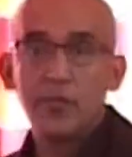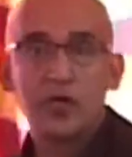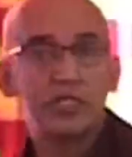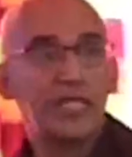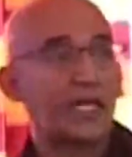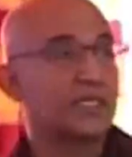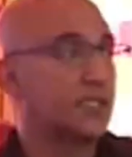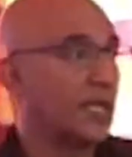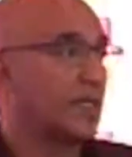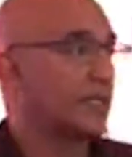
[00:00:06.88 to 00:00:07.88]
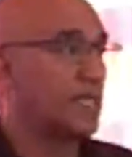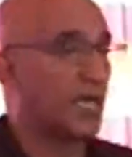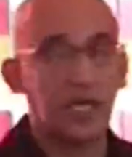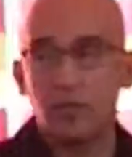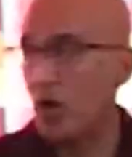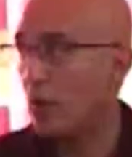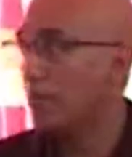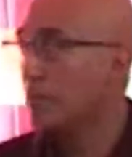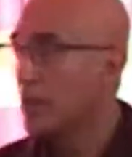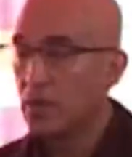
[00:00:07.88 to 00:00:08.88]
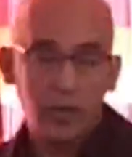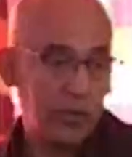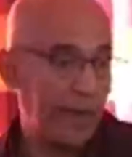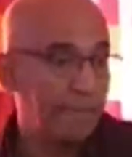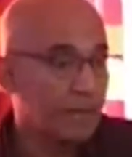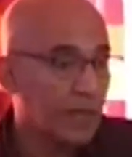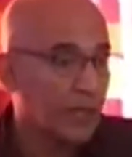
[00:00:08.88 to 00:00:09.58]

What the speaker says: because that is another ticking bomb. Okay?